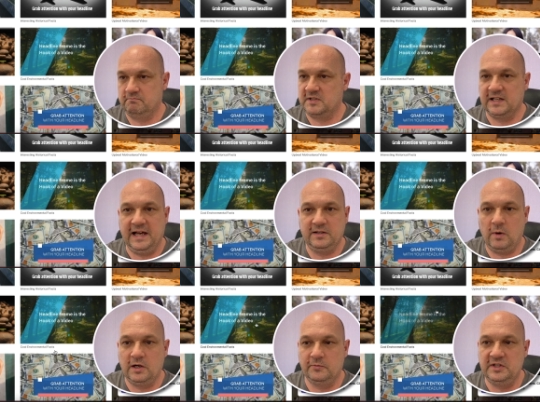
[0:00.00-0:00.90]
select
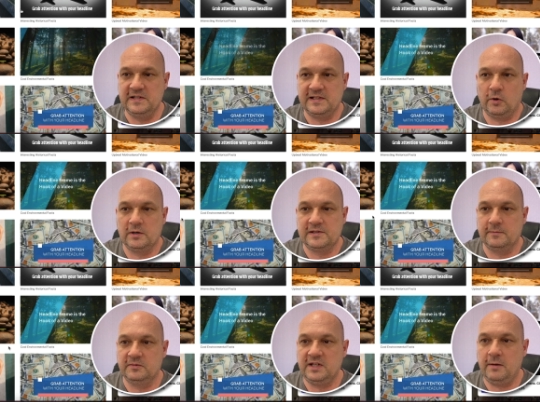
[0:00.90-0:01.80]
one of these
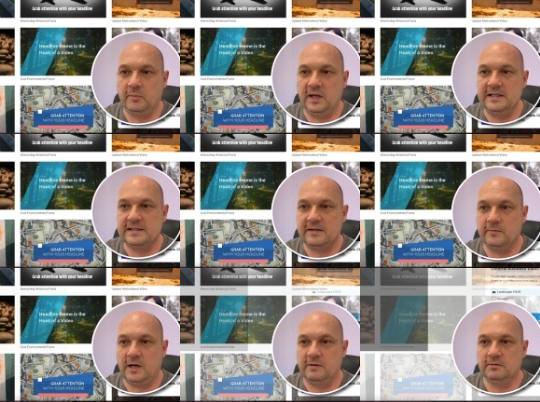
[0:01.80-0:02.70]
awesome templates.
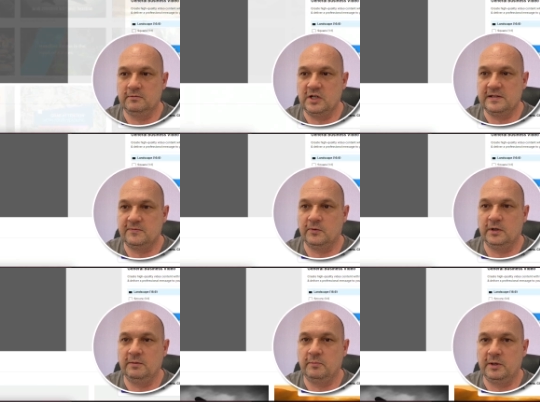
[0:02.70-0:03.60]
I will just,
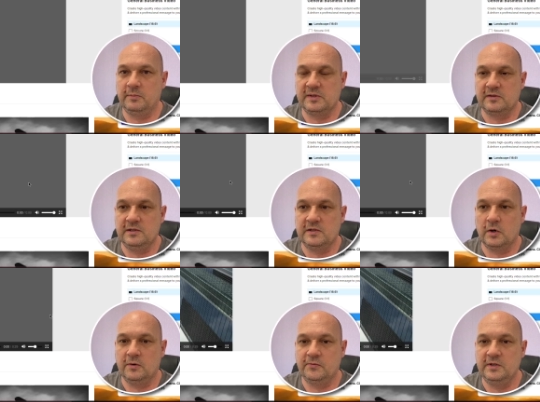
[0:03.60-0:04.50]
for the purposes
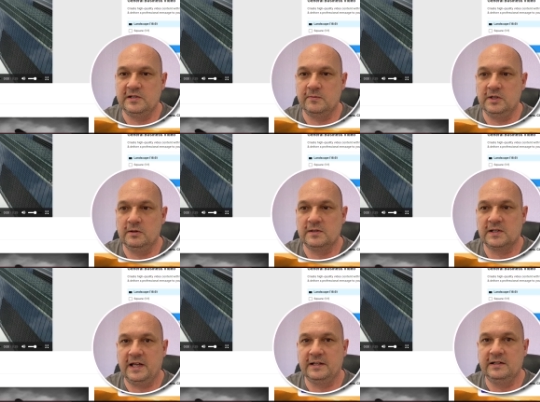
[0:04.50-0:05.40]
of this video,
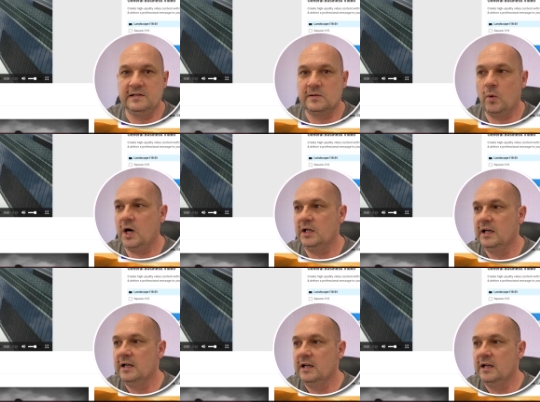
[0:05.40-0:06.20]
select this one.